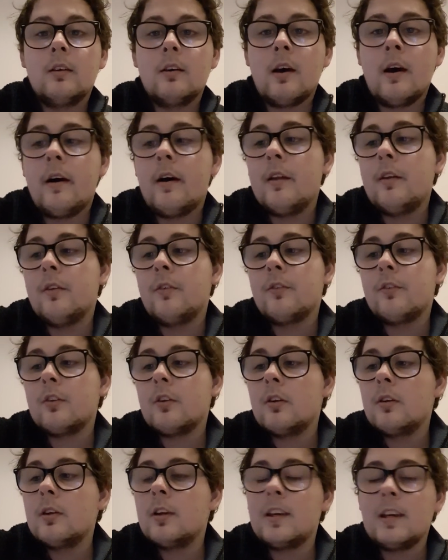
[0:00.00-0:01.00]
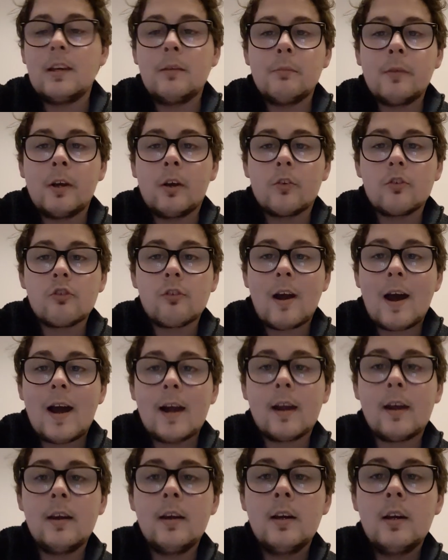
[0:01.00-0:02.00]
and keep me on
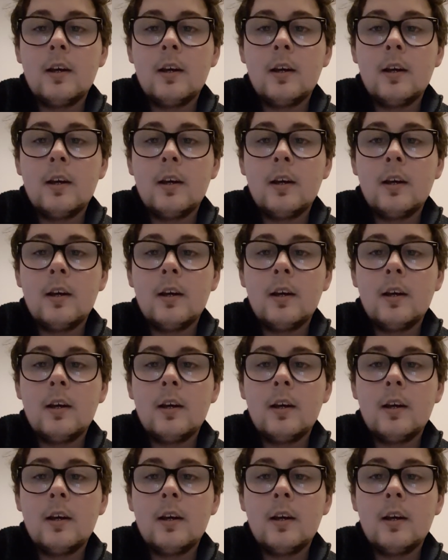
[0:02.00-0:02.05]
track,